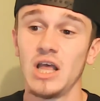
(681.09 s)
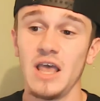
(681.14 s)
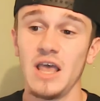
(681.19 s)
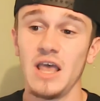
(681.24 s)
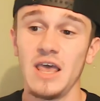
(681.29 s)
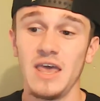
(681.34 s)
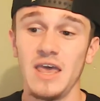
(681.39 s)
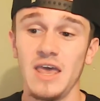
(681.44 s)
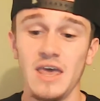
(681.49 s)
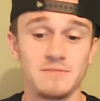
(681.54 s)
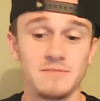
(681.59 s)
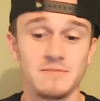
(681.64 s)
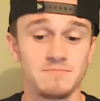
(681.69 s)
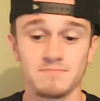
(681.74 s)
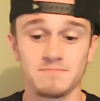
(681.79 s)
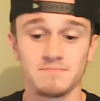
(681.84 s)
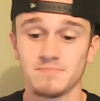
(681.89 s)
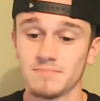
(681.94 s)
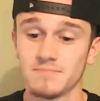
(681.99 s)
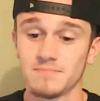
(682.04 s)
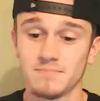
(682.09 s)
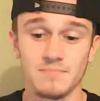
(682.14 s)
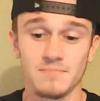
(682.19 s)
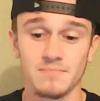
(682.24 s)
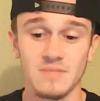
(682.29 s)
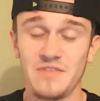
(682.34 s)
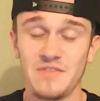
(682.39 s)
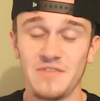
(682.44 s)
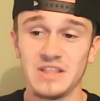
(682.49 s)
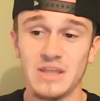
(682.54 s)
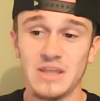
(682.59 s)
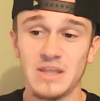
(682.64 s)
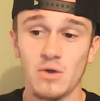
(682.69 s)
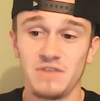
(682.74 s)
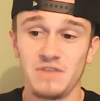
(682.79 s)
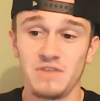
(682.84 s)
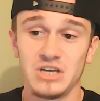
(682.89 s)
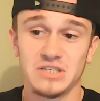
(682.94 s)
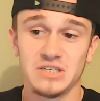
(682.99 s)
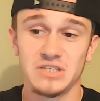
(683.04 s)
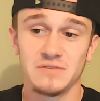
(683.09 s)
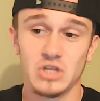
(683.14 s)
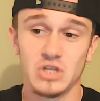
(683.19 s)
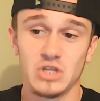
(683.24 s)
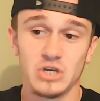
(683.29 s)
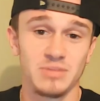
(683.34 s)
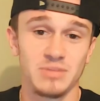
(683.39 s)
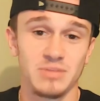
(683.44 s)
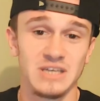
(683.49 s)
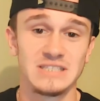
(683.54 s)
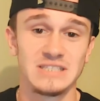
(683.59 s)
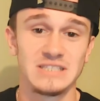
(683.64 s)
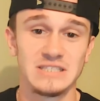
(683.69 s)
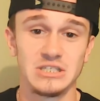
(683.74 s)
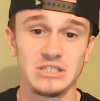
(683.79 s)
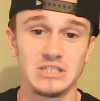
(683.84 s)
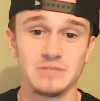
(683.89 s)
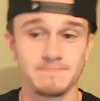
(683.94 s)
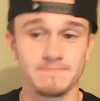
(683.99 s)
and I think they will finish in 3rd place this year.